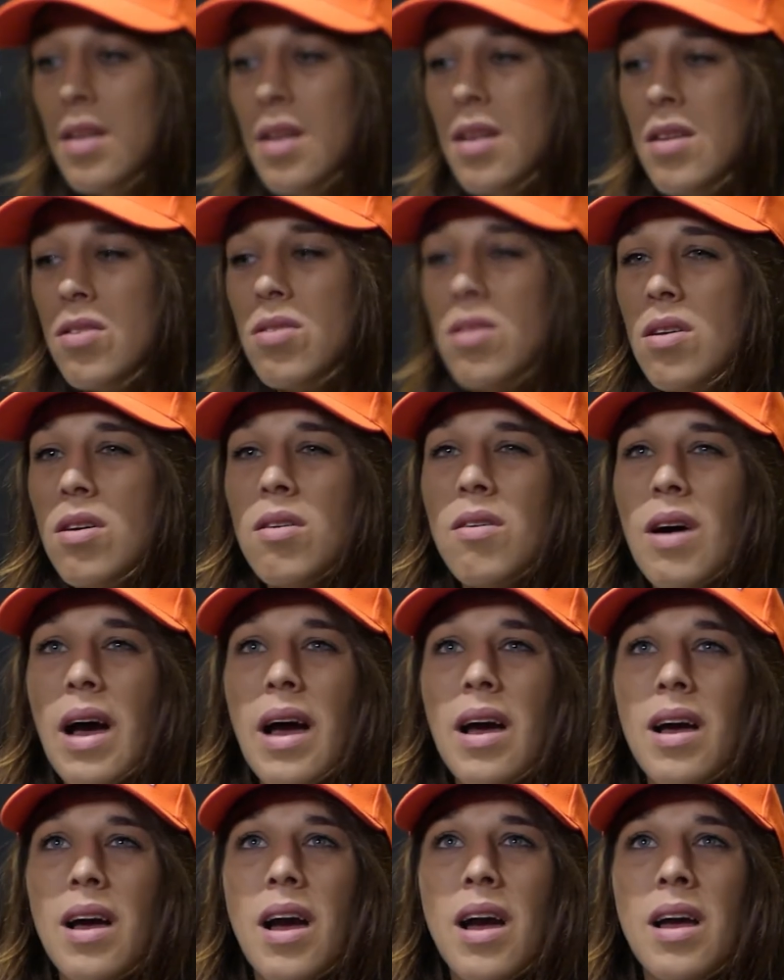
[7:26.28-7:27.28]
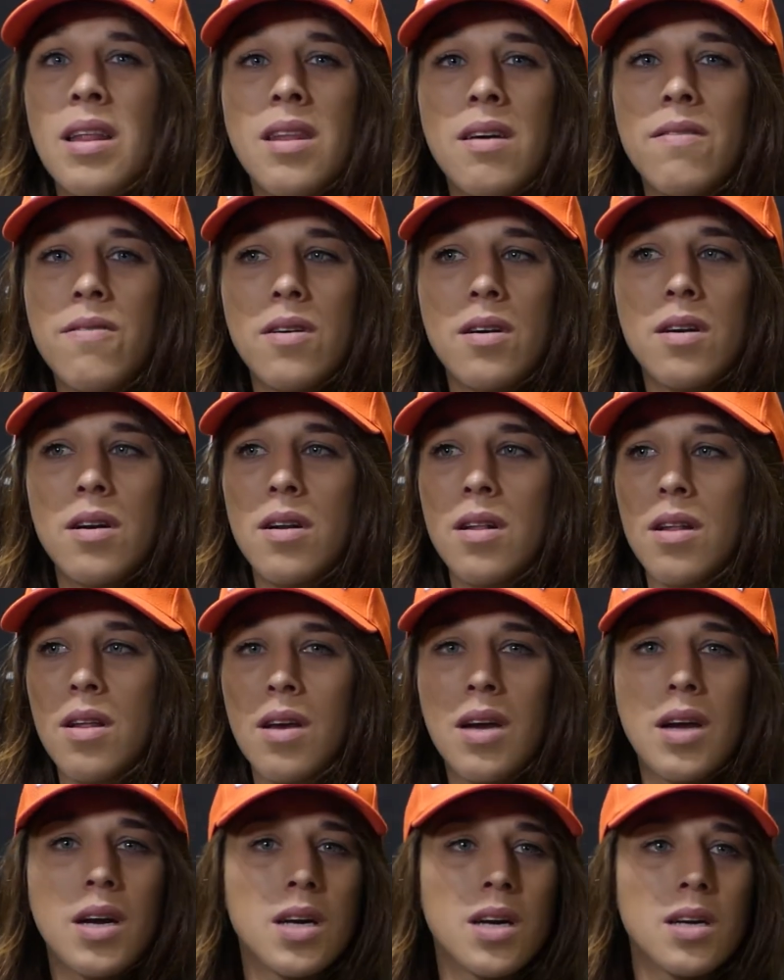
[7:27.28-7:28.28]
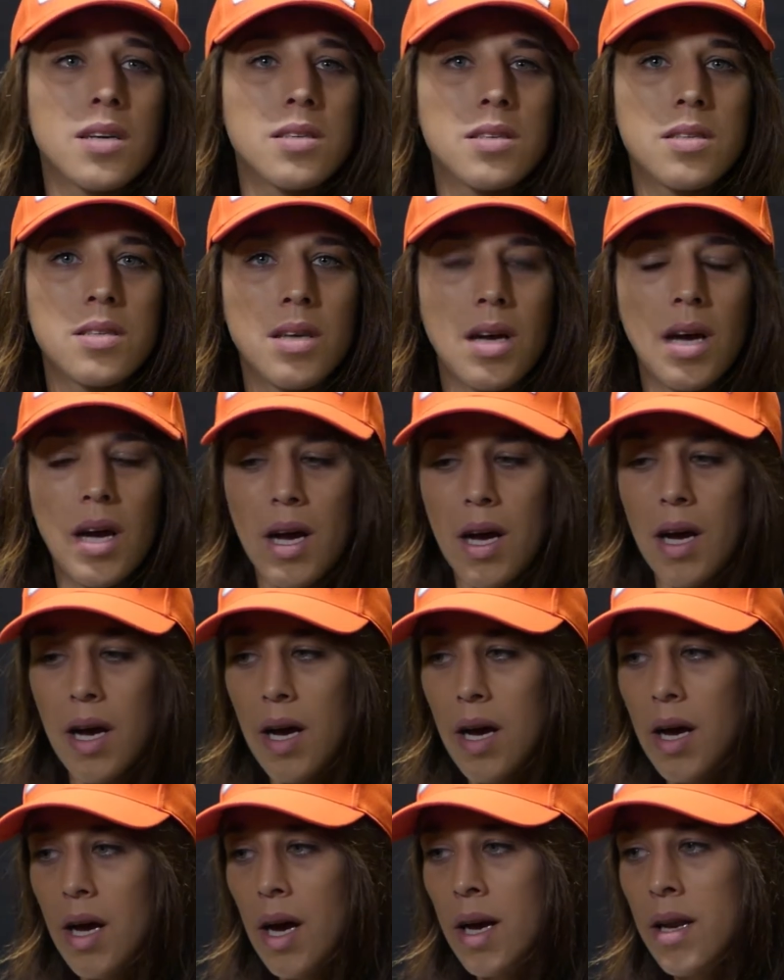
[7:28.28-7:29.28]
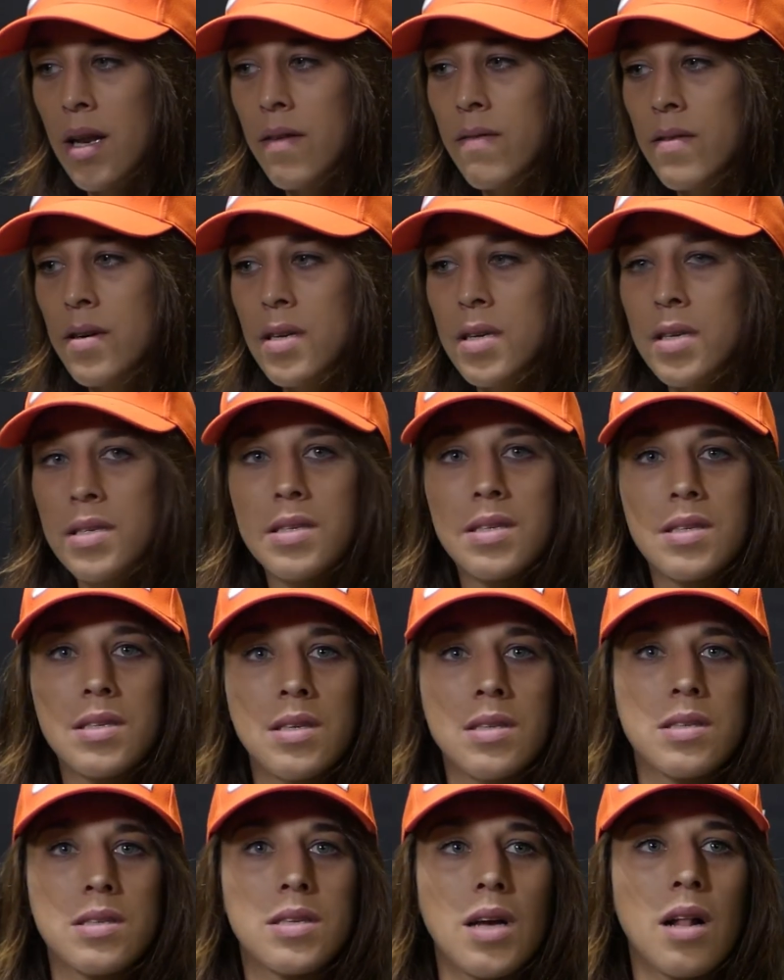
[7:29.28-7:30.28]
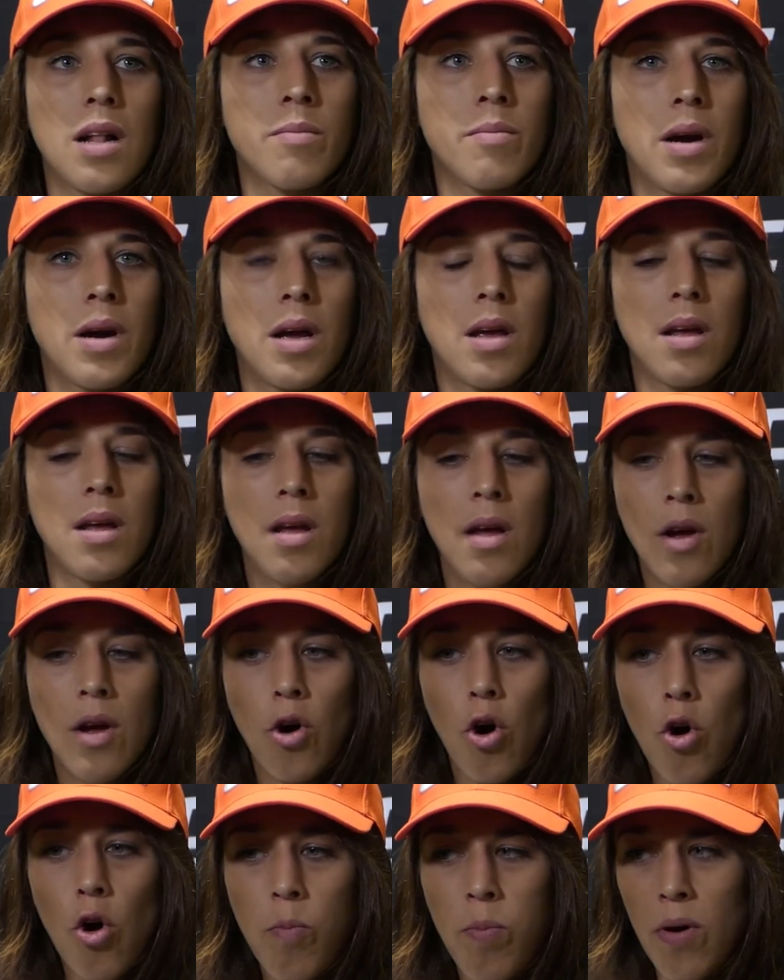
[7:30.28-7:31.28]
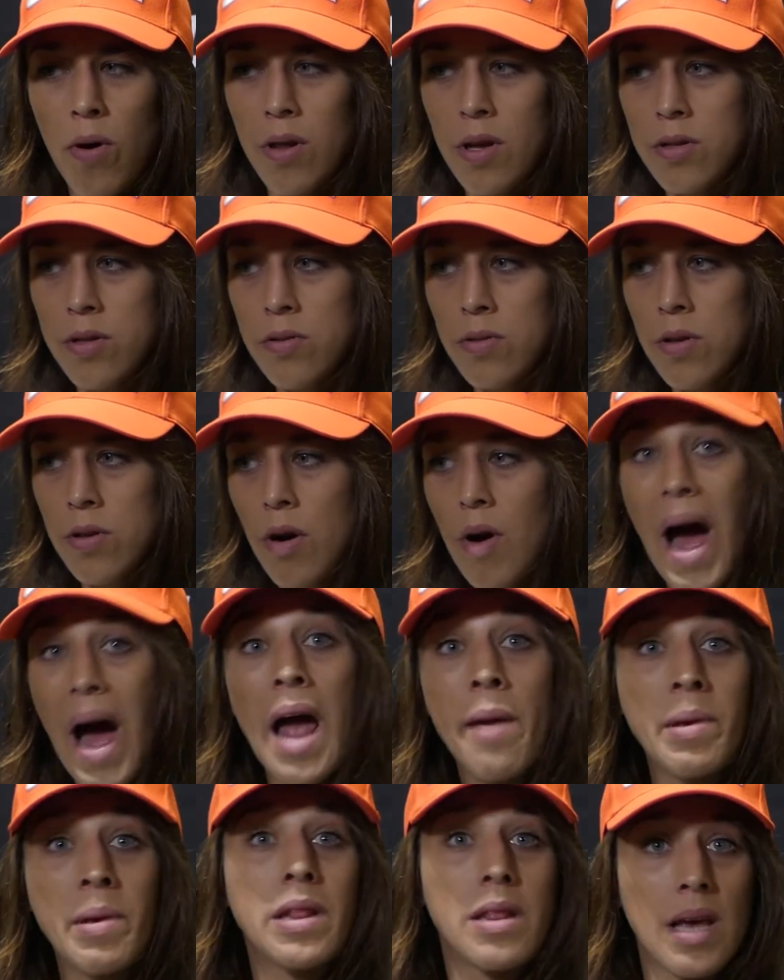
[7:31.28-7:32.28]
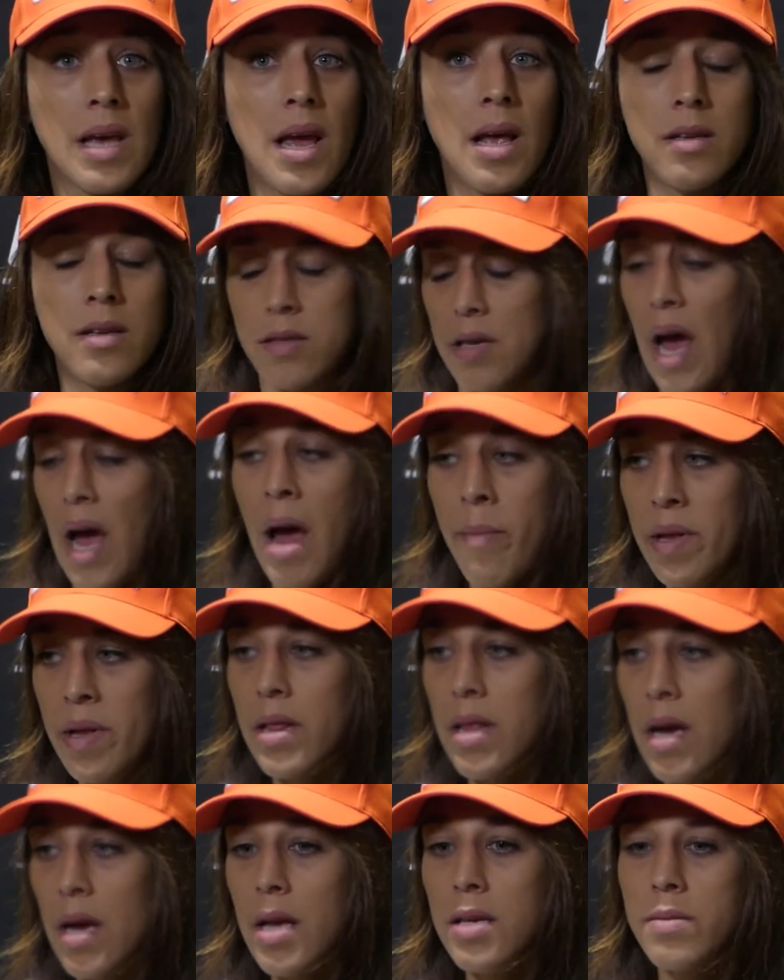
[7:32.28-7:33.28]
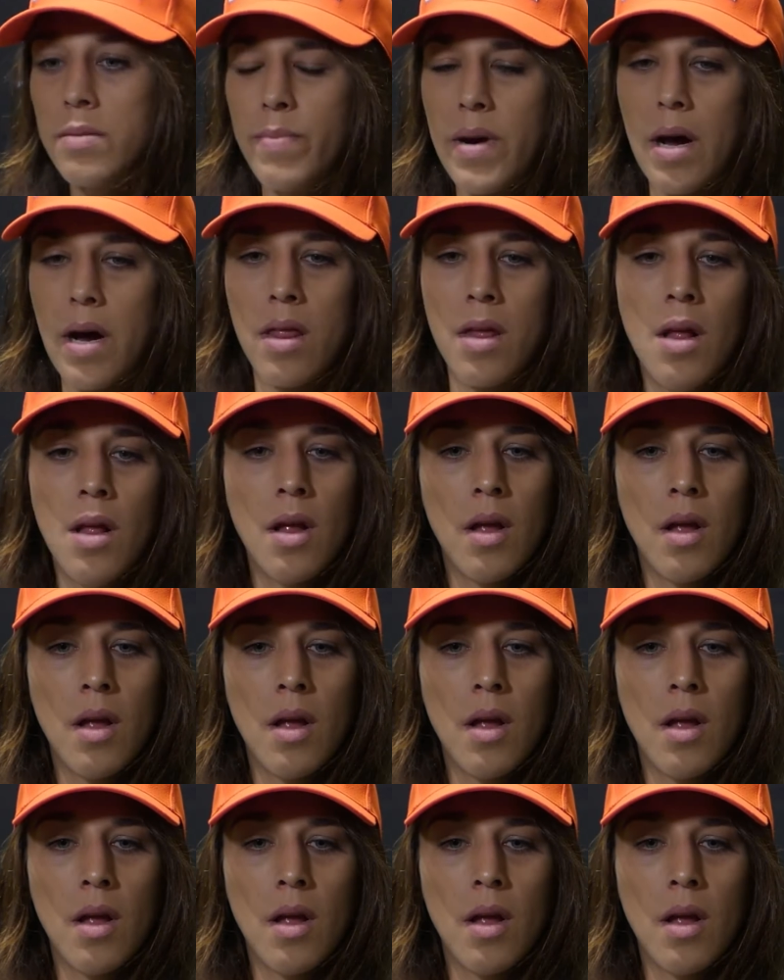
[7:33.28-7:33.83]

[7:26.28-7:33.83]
you know, I never curse. I never insult my opponents, you know. I'm intense, but